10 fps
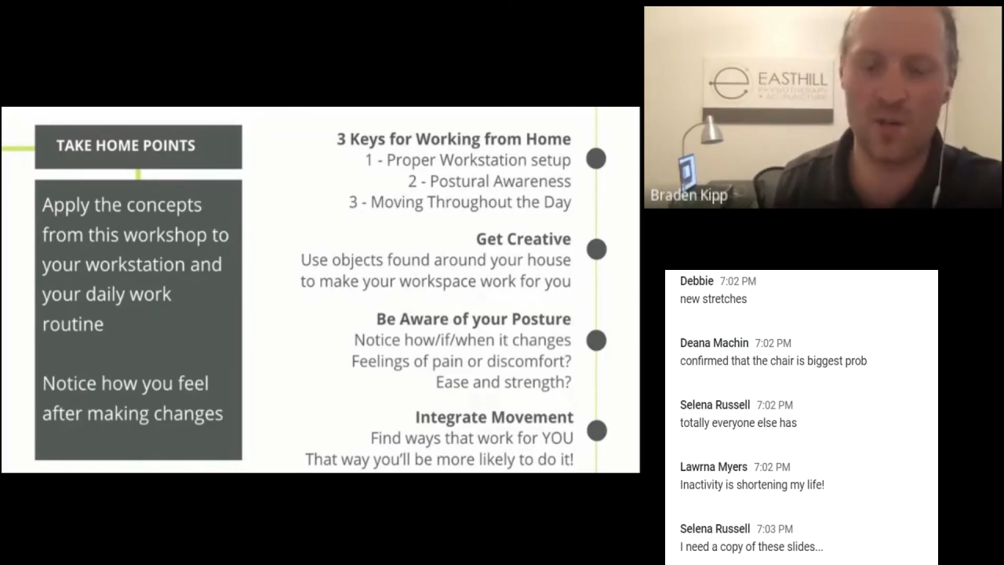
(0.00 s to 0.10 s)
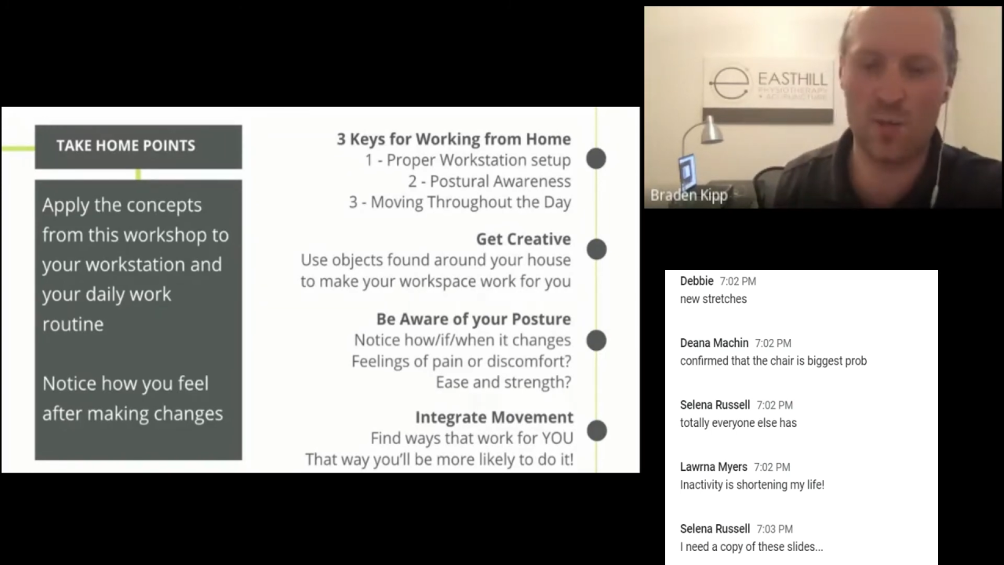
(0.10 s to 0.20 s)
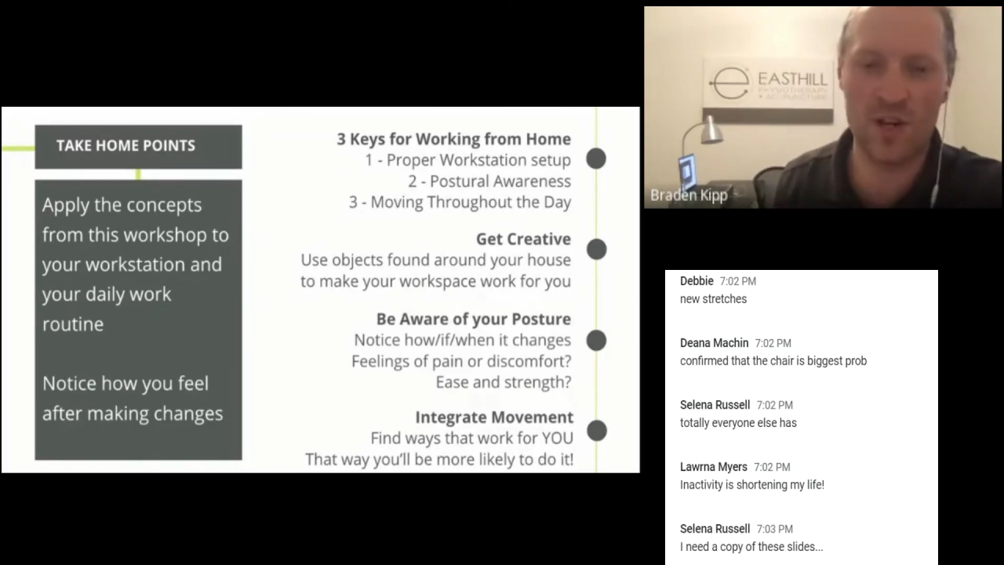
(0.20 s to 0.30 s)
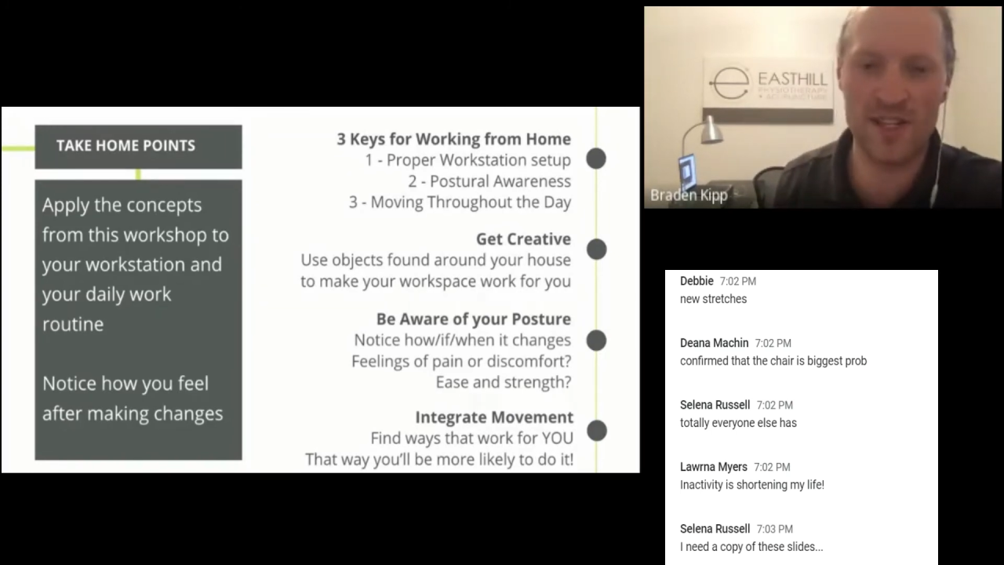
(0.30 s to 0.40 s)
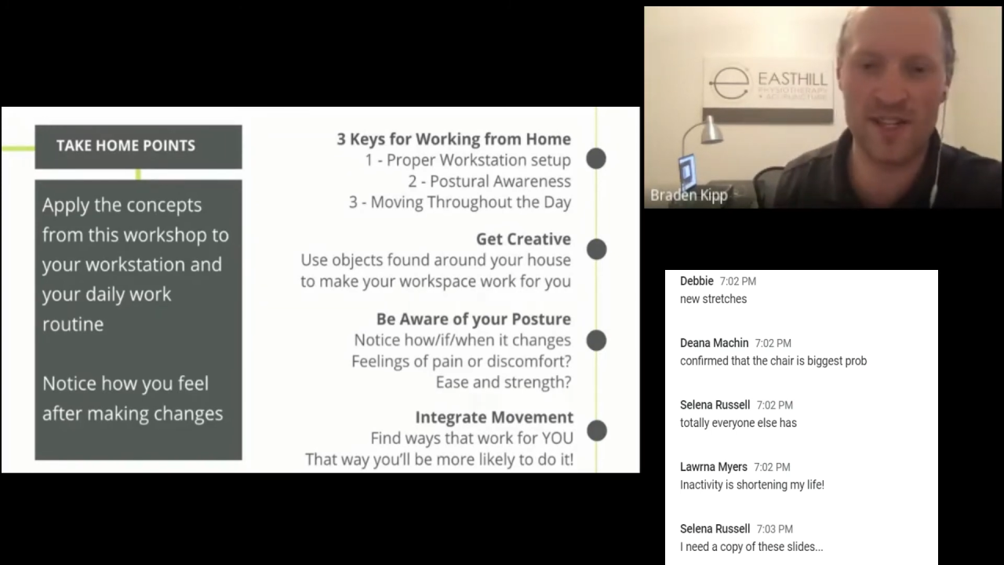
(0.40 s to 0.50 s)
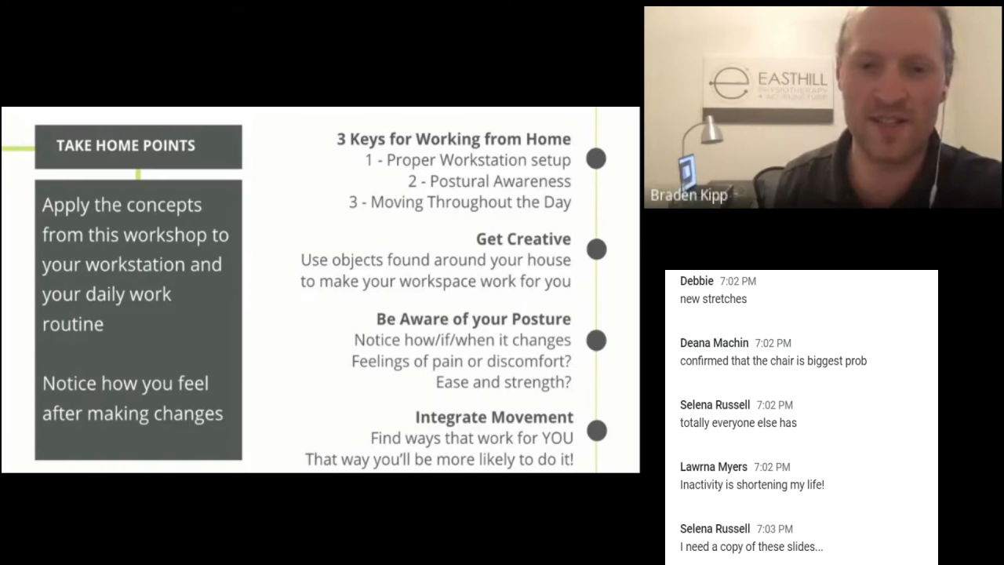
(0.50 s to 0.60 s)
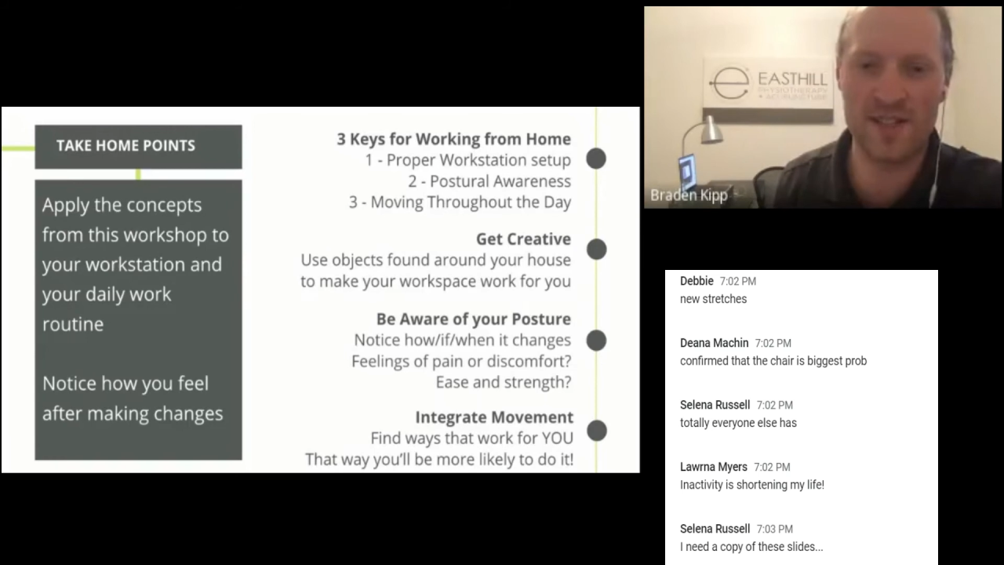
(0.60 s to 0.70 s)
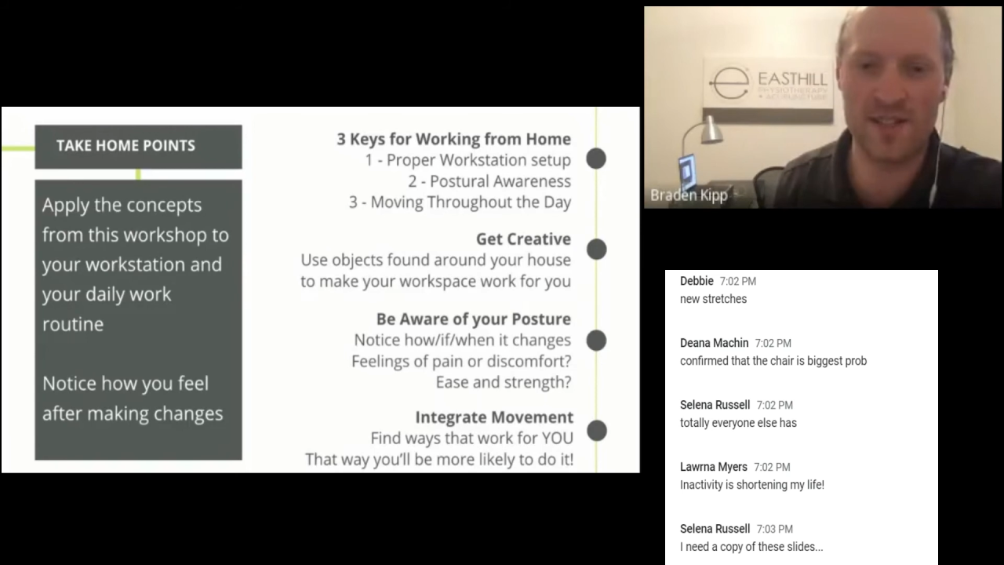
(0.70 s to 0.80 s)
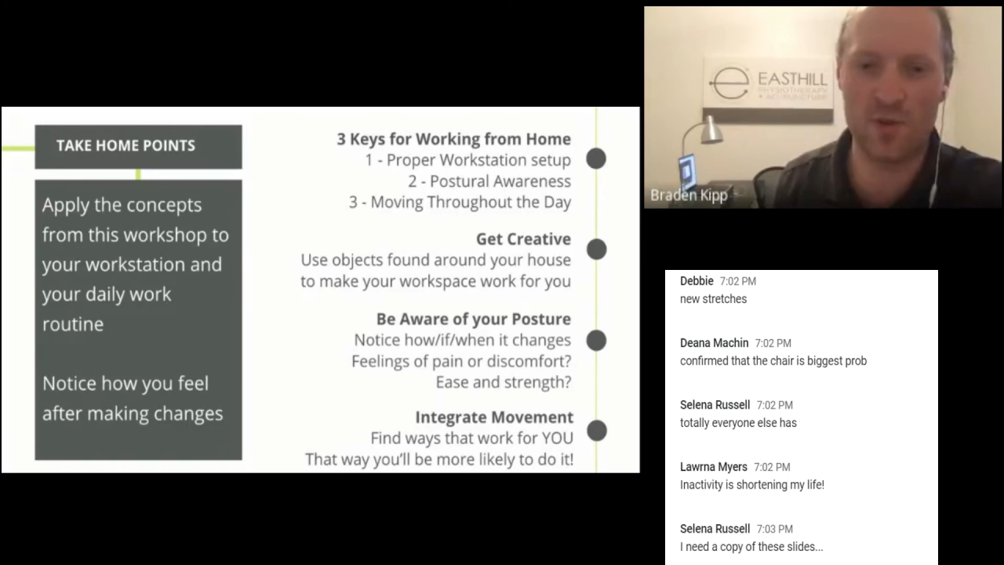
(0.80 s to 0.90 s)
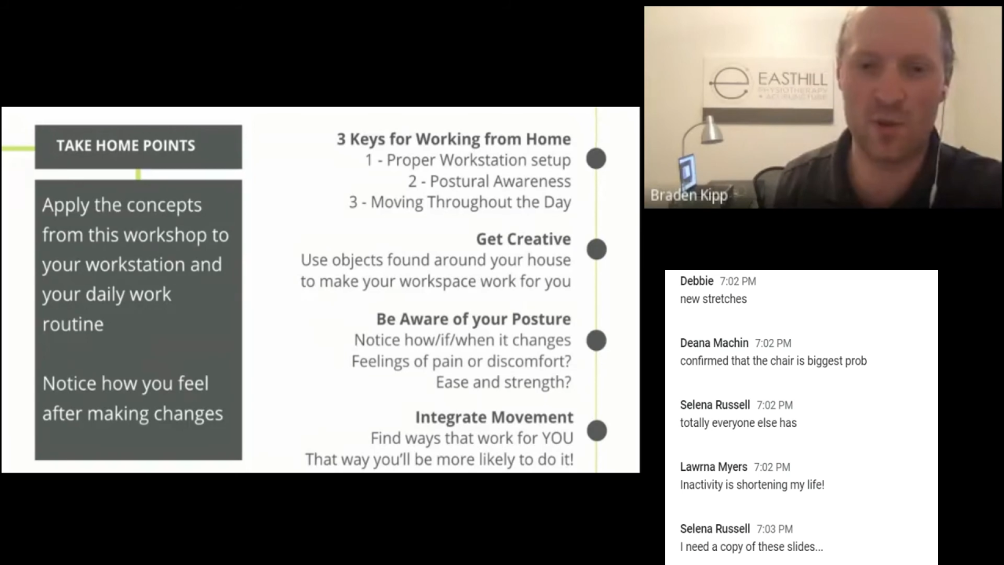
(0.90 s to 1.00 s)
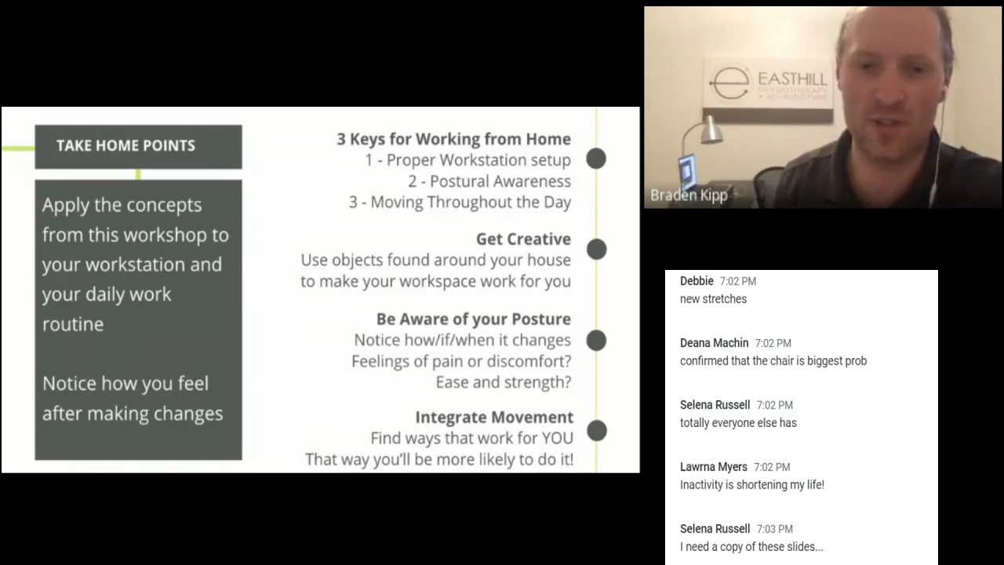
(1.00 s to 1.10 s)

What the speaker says: and what eases or